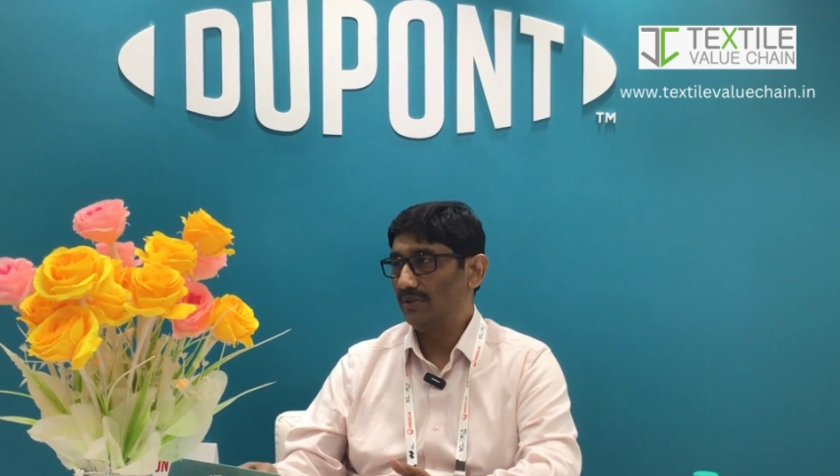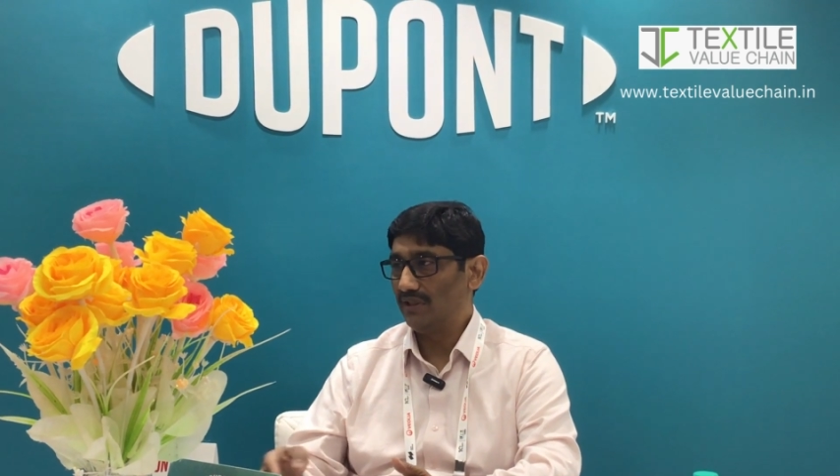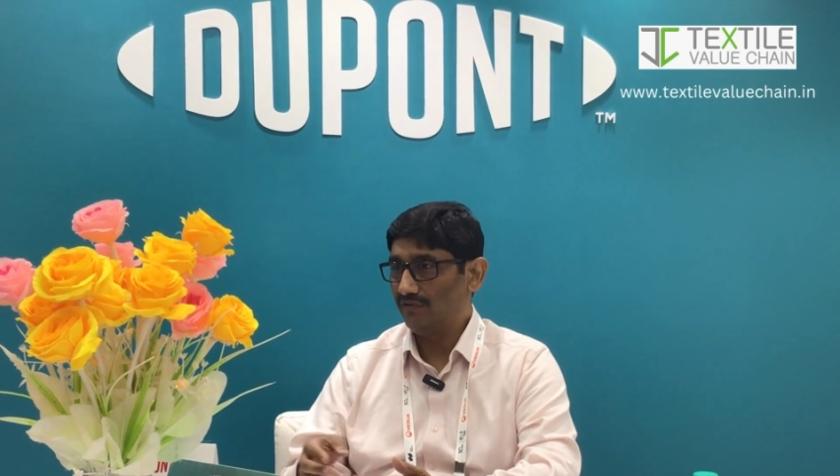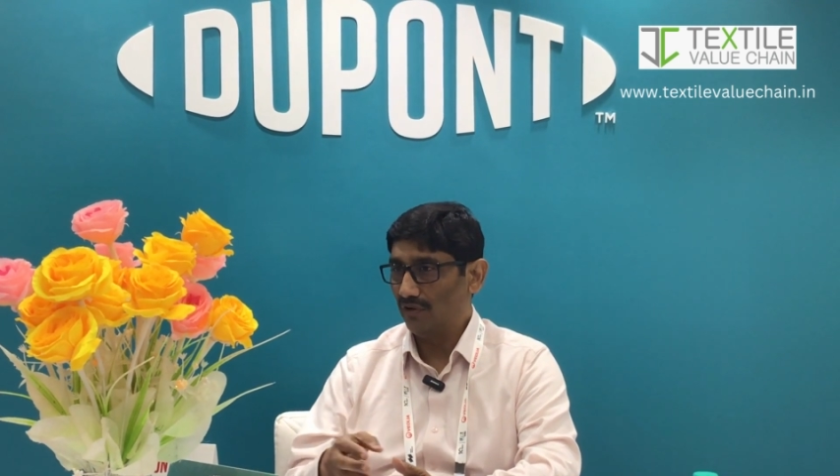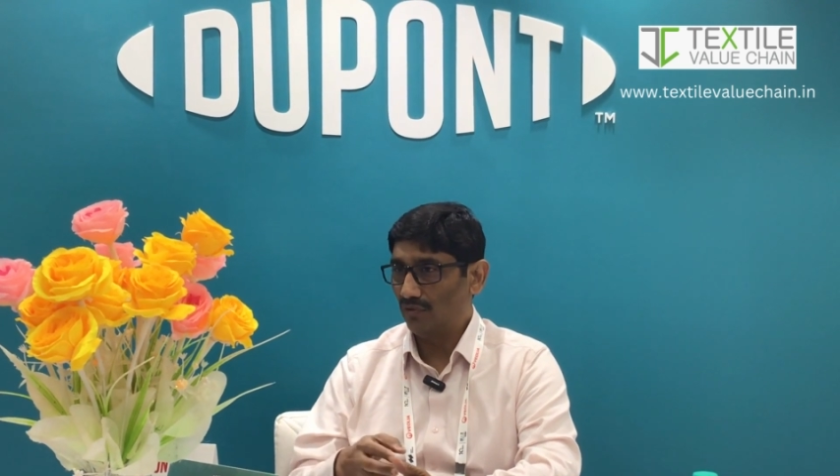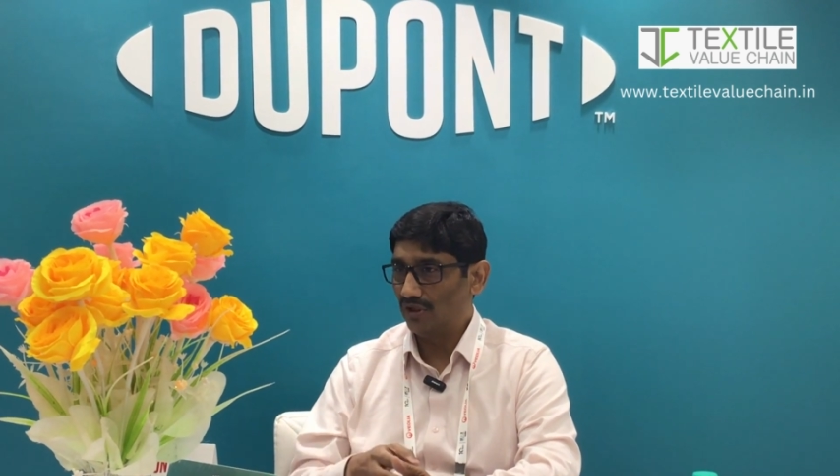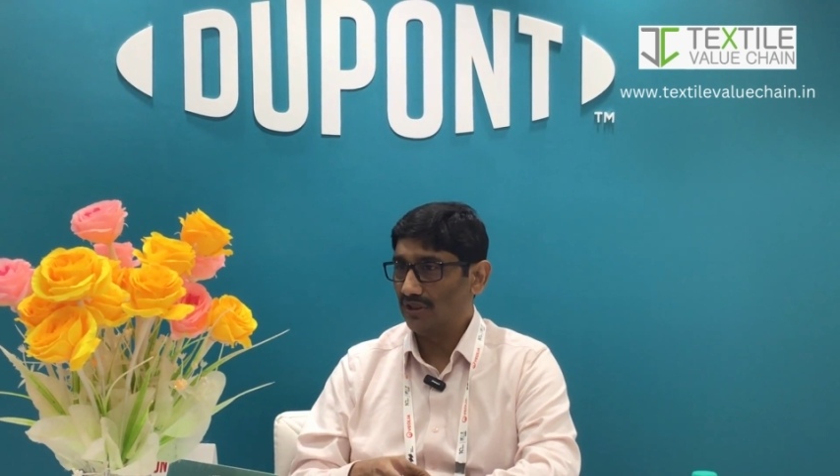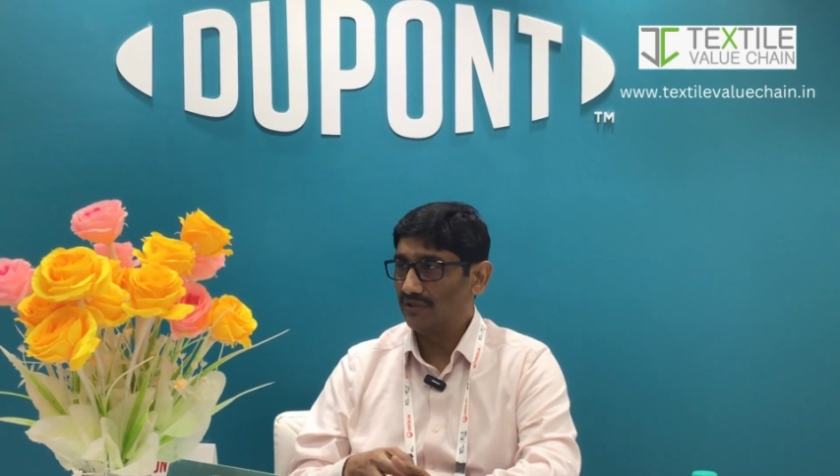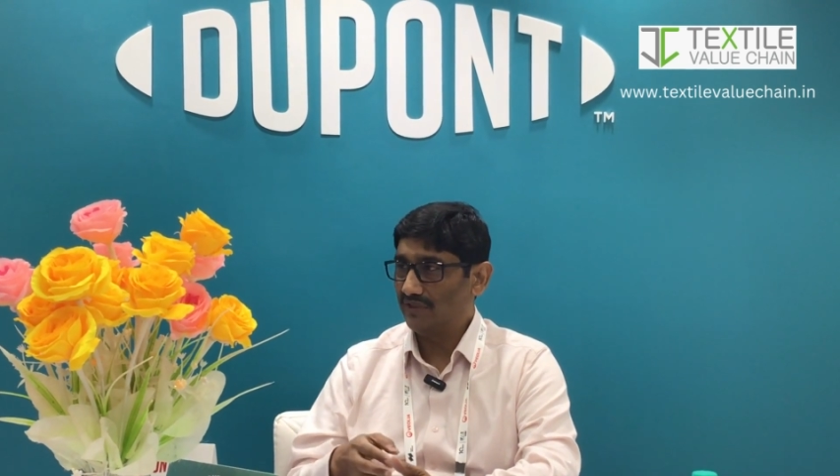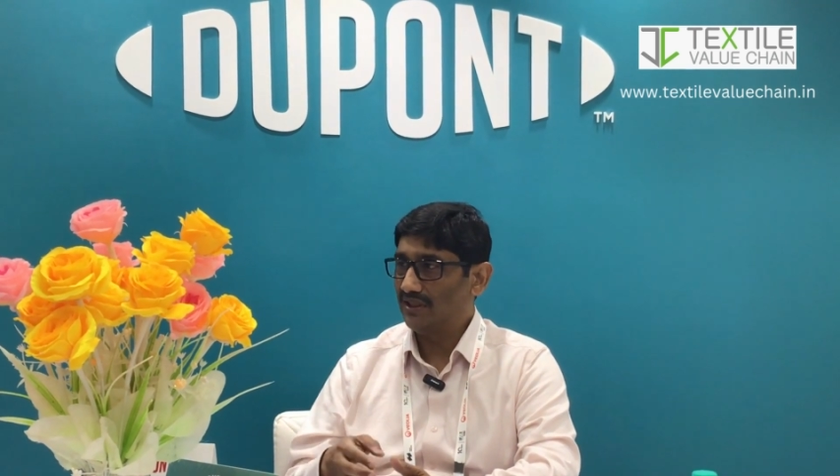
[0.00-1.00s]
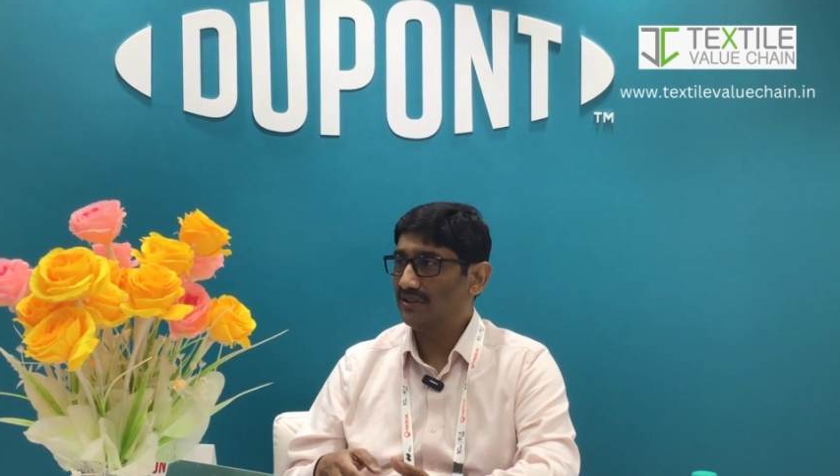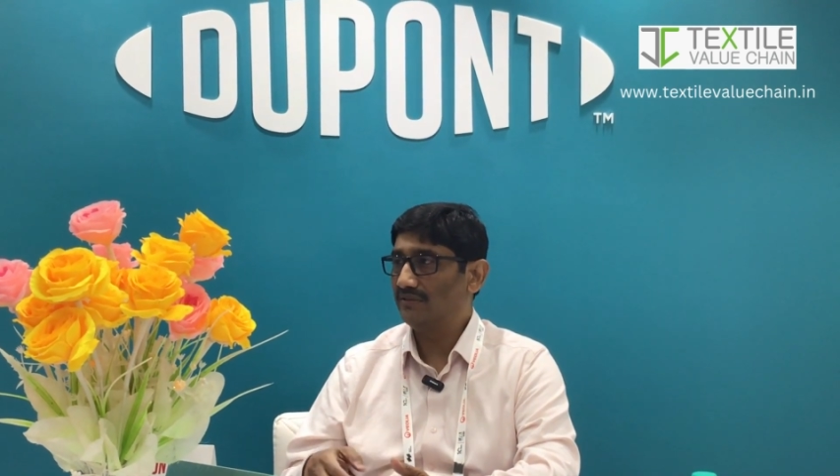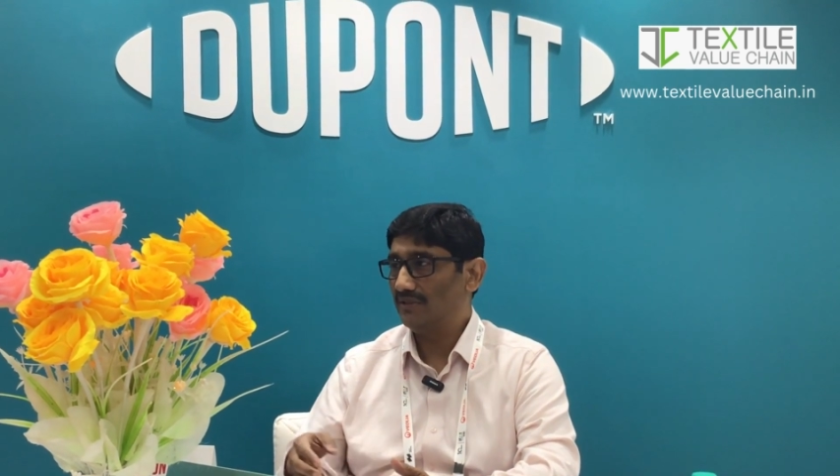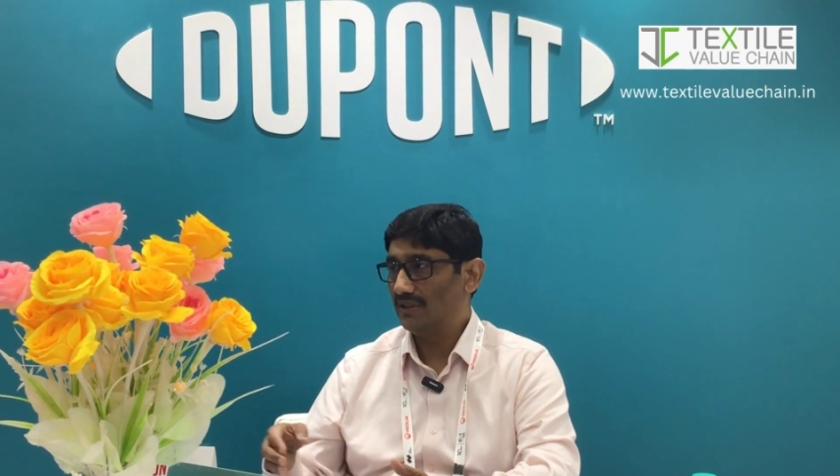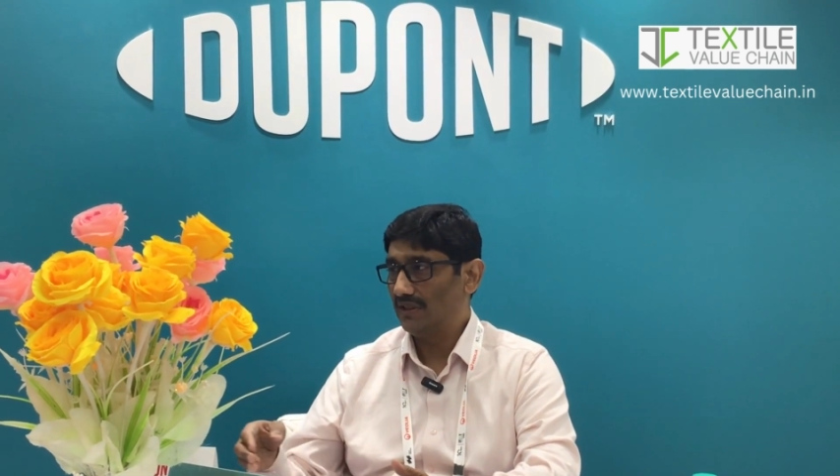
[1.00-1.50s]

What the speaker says: But if your water is very severe,